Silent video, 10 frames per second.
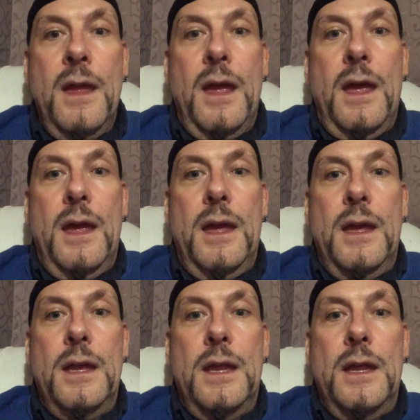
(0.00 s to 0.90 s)

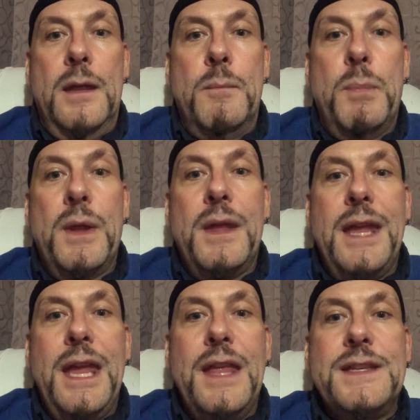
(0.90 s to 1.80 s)
but
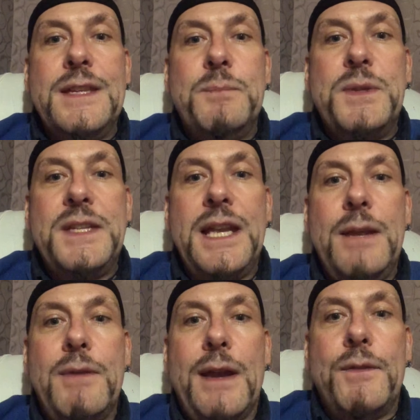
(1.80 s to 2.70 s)
it is
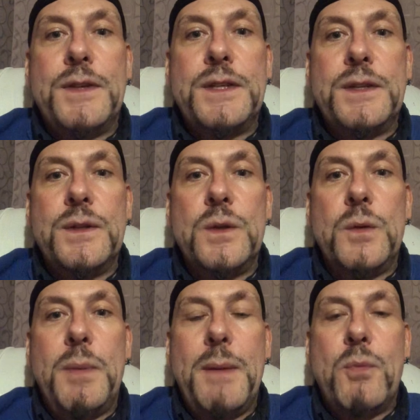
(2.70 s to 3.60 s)
particularly relevant
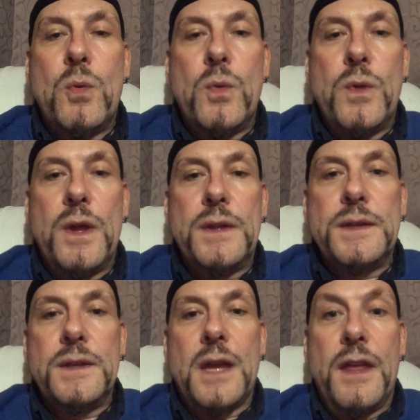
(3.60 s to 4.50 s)
to people that
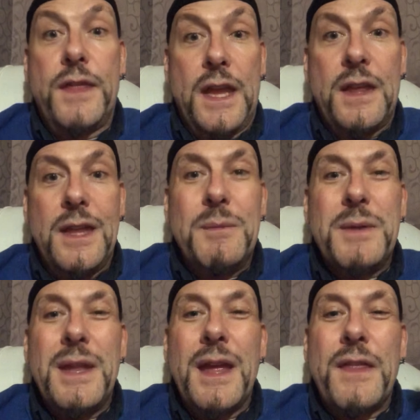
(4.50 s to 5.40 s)
I think
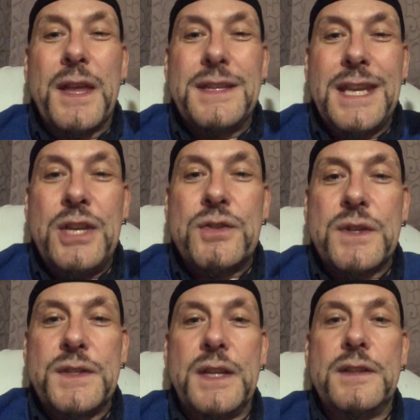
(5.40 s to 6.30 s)
it's
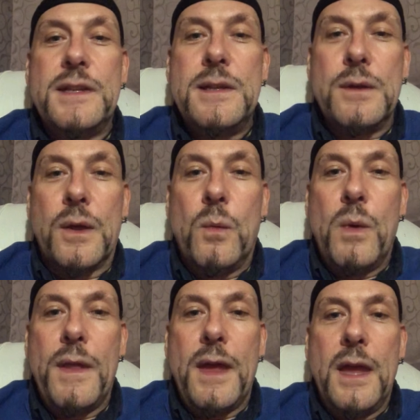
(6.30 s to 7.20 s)
interesting to look at
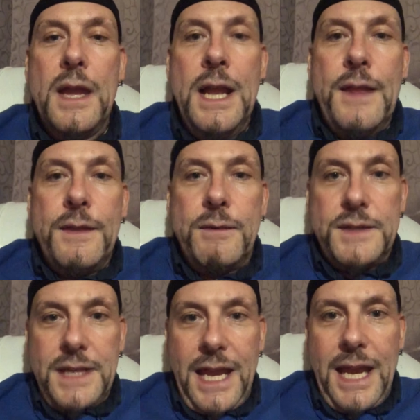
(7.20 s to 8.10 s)
whether there
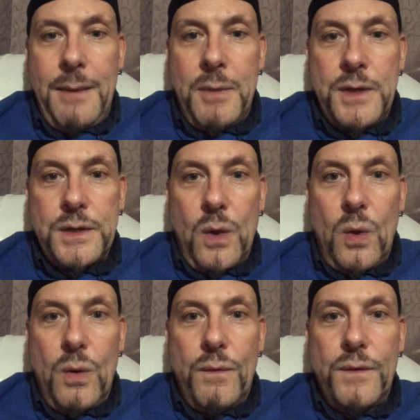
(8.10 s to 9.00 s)
is an element
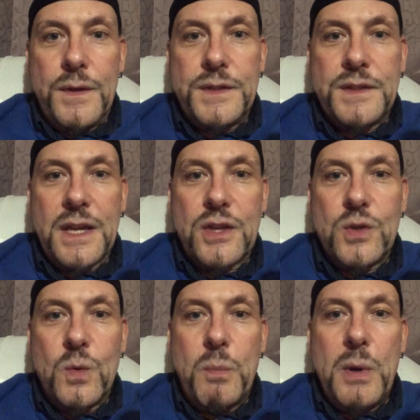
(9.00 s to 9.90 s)
of
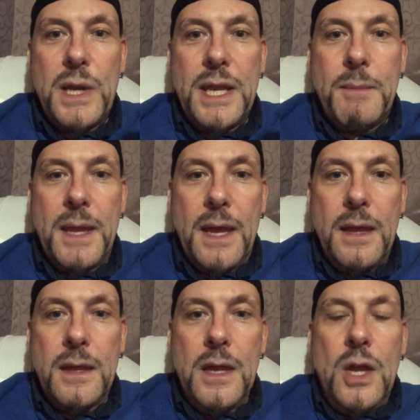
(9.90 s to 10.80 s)
sexual
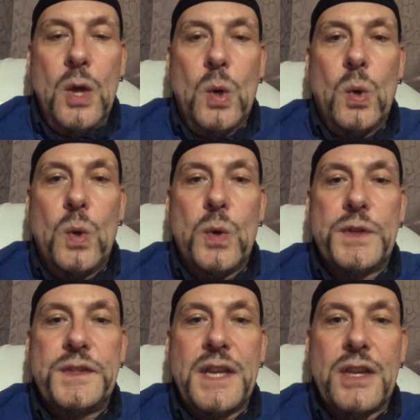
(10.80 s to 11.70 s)
bulimia
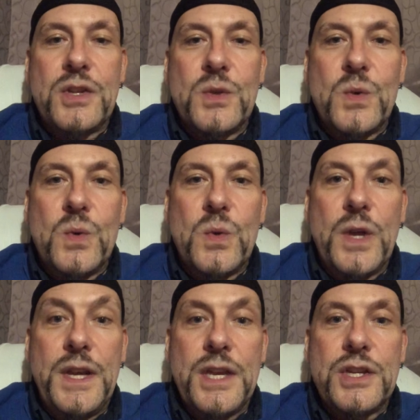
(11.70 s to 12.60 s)
or sexual
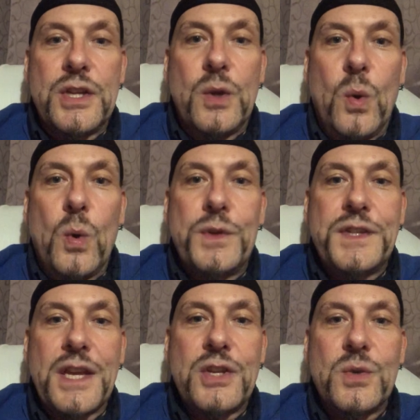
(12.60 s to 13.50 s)
addiction or
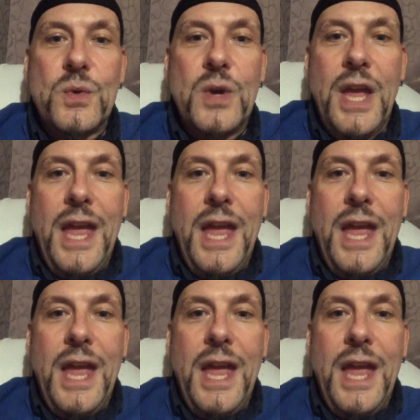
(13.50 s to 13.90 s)
sexual